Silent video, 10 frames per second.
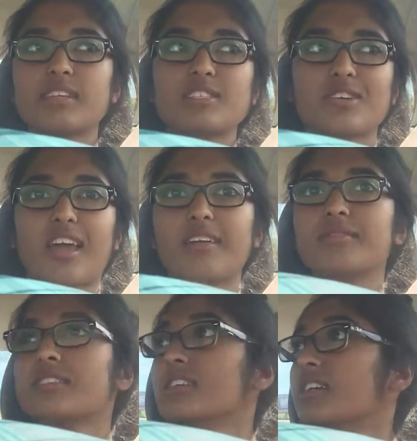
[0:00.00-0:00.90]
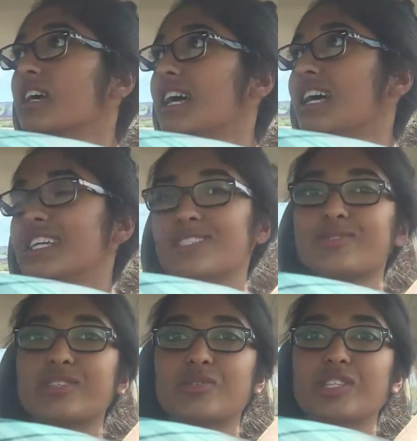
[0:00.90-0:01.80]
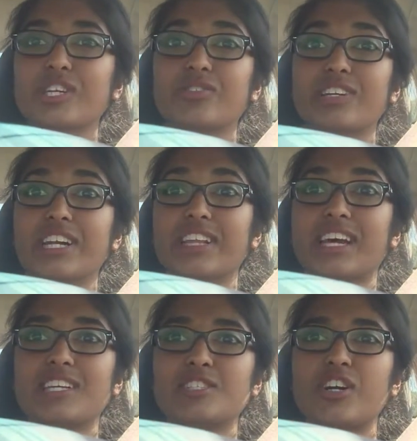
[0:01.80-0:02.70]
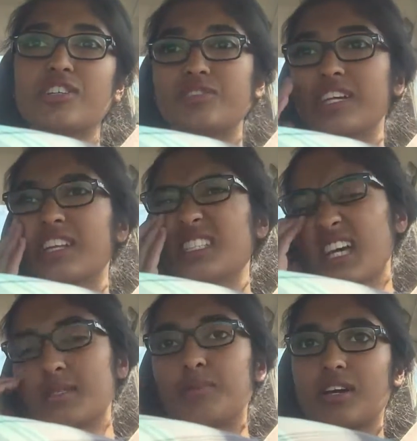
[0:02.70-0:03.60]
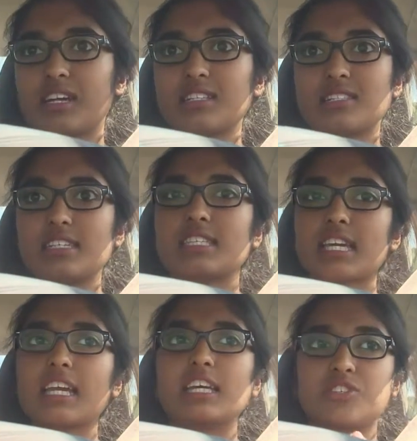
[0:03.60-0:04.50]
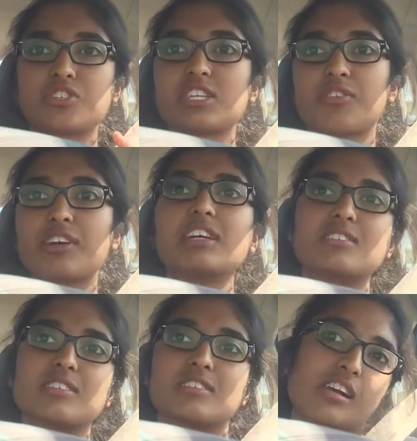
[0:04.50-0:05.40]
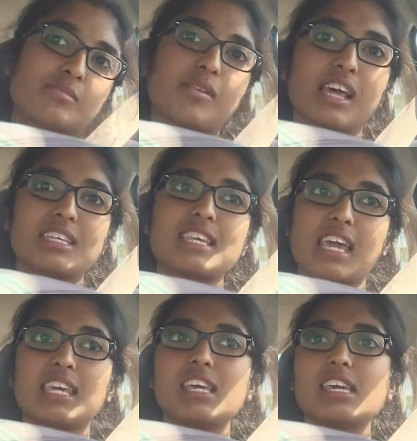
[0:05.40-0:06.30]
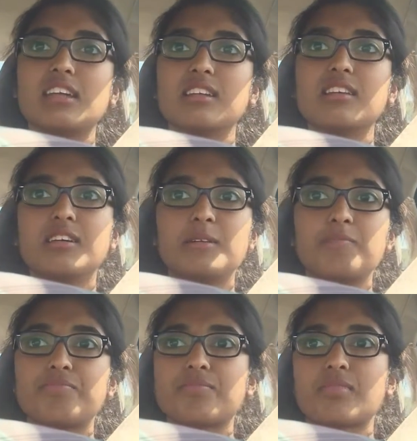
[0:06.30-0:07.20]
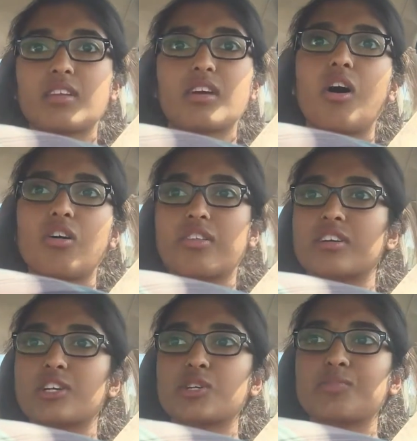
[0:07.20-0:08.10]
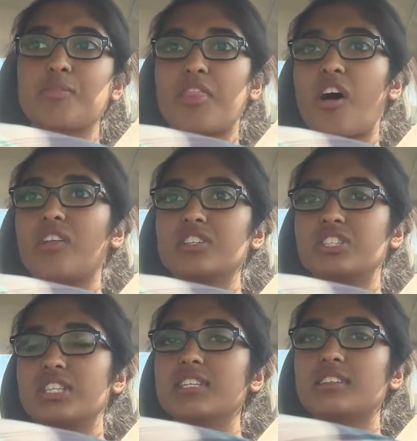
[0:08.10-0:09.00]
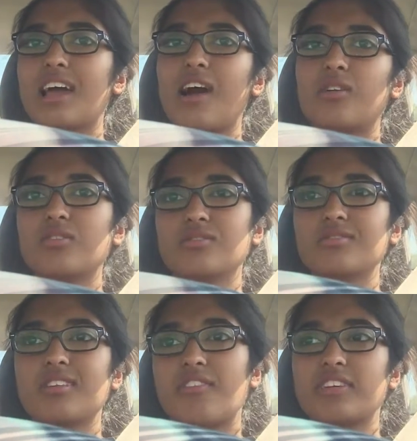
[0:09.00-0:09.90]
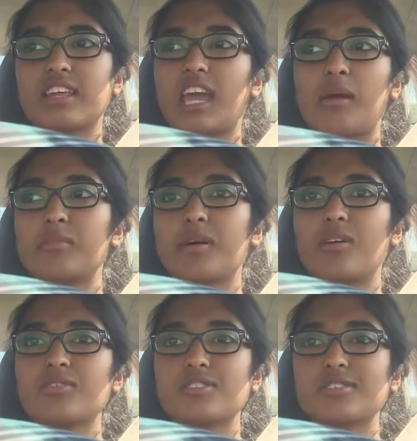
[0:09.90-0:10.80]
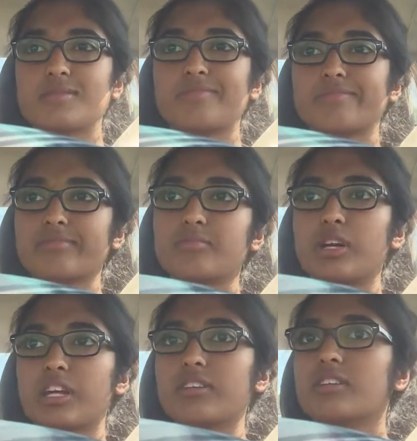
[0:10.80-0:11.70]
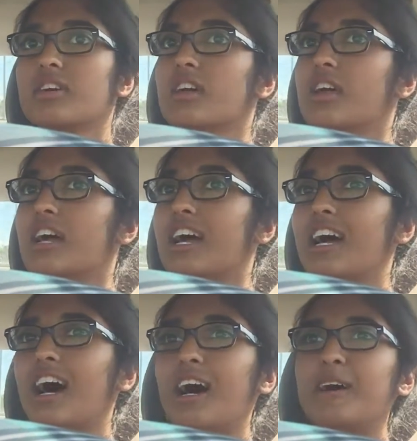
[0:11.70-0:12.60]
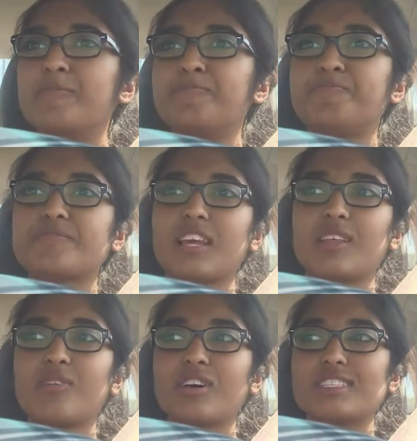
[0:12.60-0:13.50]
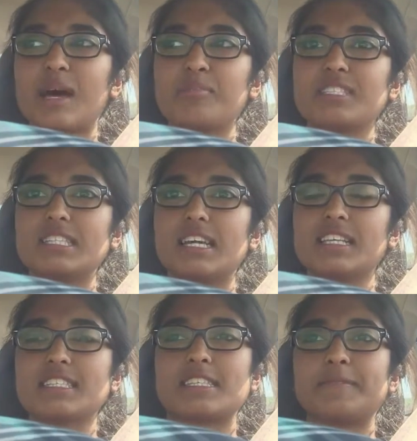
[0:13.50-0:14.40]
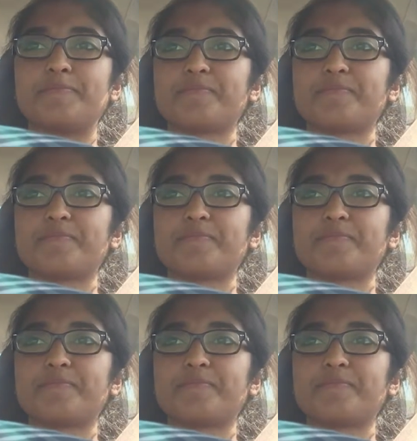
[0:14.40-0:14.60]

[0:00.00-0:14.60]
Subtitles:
it's okay. It's really good reading. Like, I started reading the textbook, and it's like an interesting read. So it talks about like psyche and all the mythology and how everything came about, so it's pretty good. And then what else happened today? Let's see.